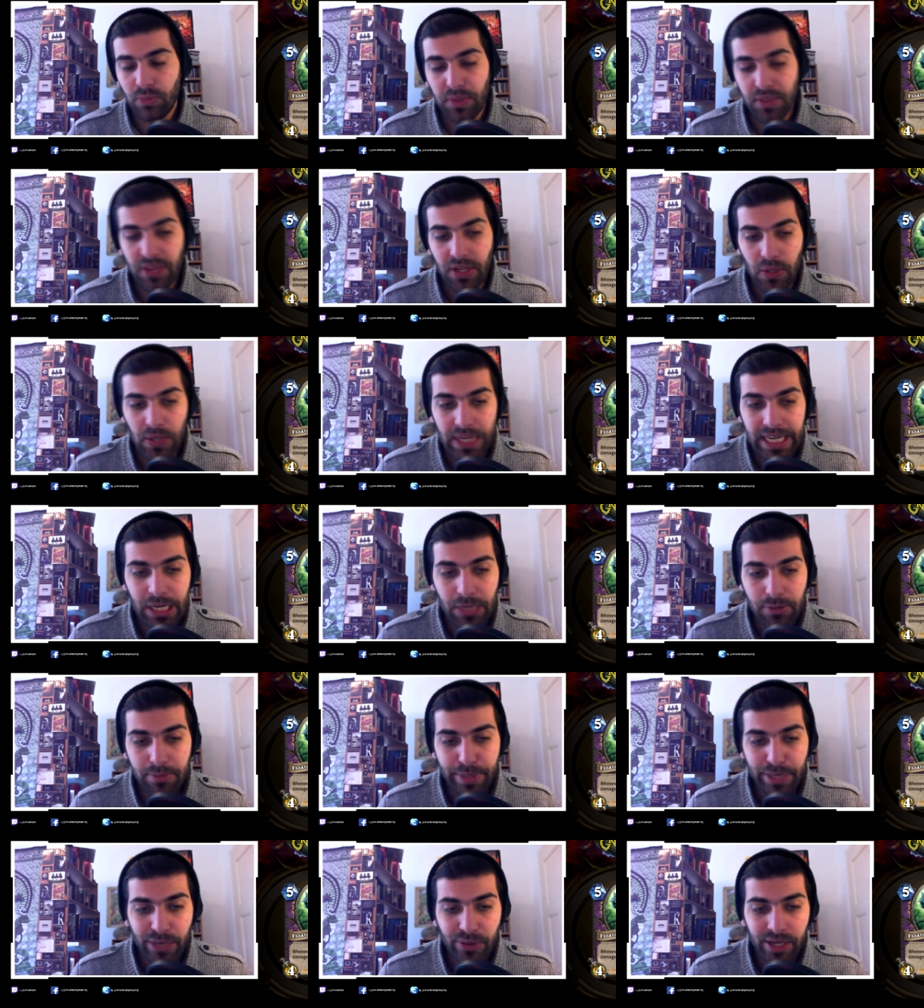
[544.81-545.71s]
with your
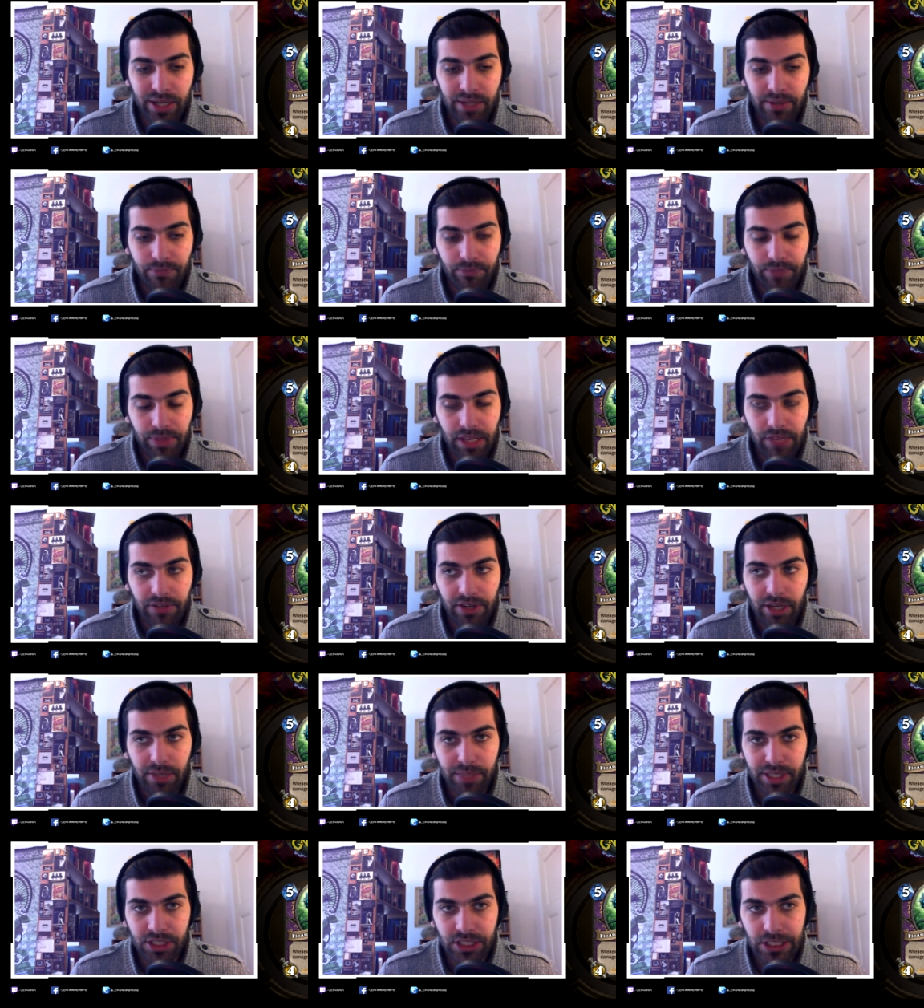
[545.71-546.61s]
hero power
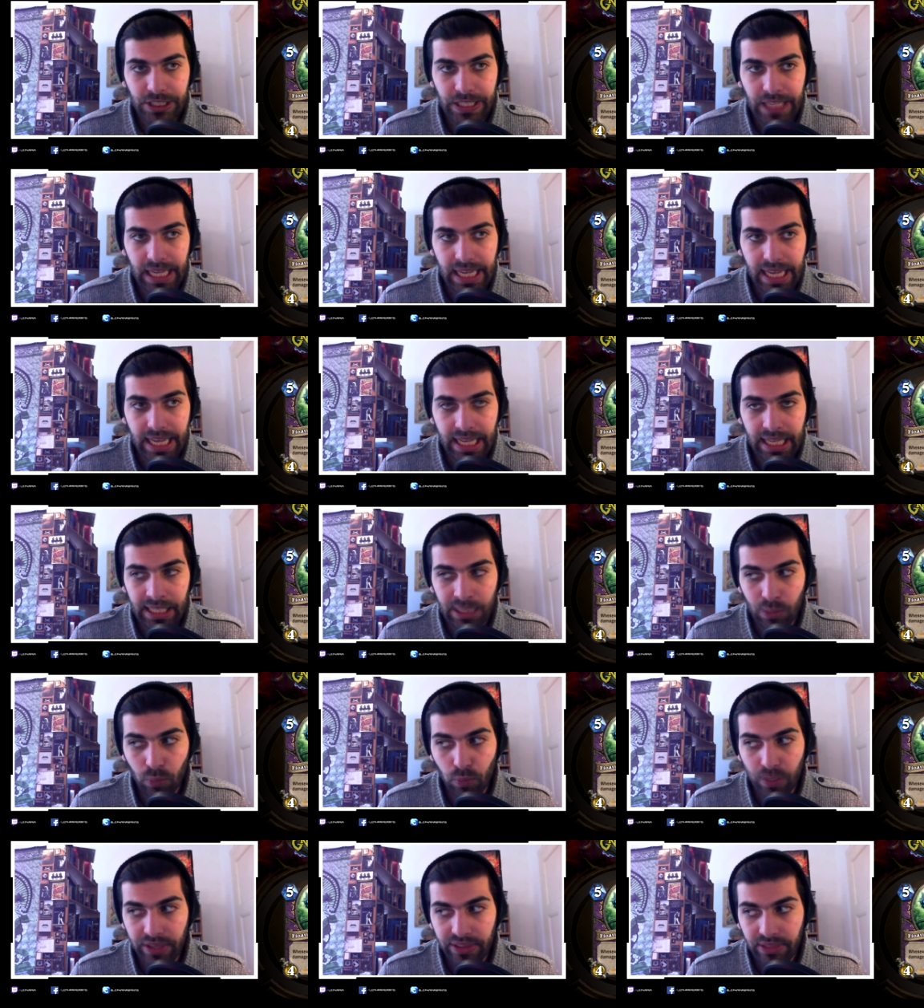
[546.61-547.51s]
very much, and
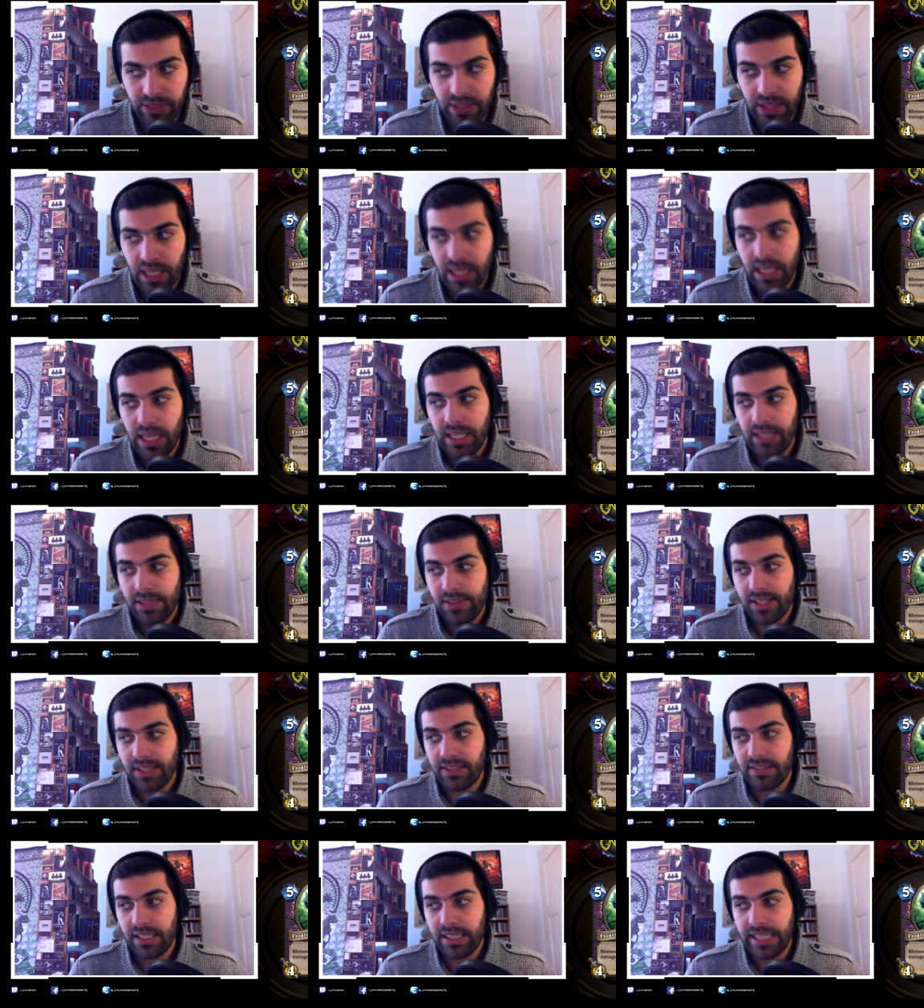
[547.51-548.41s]
with
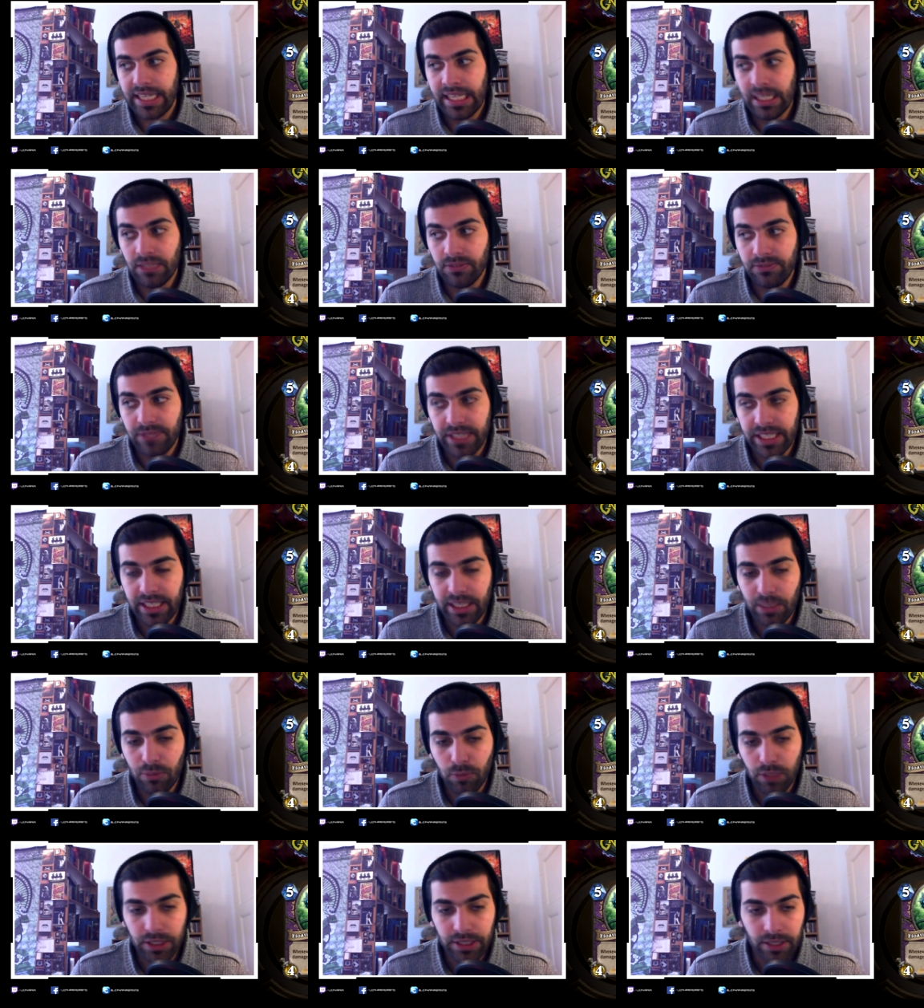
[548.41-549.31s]
things like Hellfire
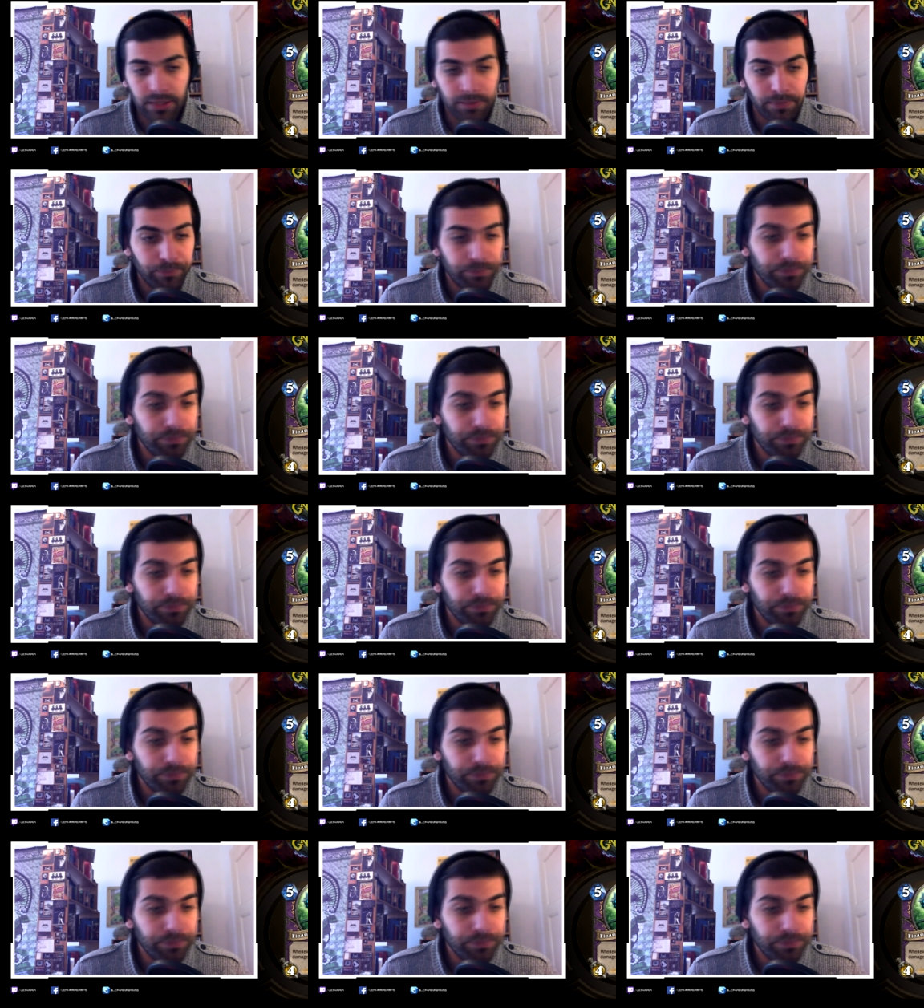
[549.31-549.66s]
and whatnot.